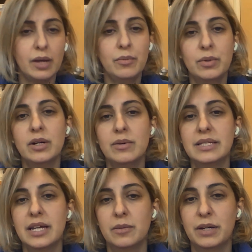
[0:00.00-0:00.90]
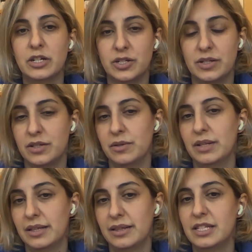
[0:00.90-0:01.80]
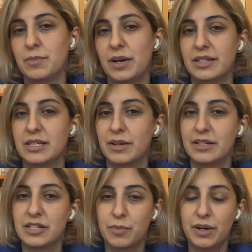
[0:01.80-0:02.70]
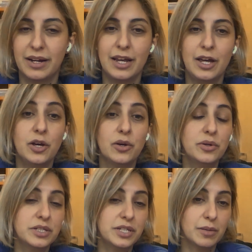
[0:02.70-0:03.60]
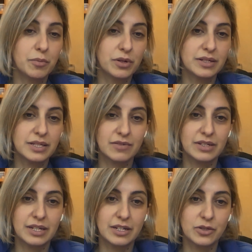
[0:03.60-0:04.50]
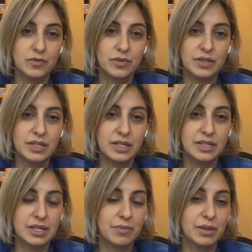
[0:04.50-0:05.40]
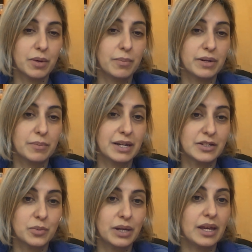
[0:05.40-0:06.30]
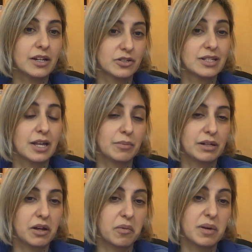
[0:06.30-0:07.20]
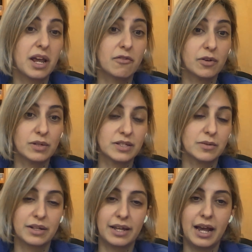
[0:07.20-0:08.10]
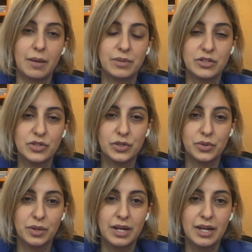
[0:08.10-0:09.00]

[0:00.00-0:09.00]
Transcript: but we always tell patients, like this spot, could take more than 7 days. So if you see something popping up next week, just let me know. Every once in a while, that happens too.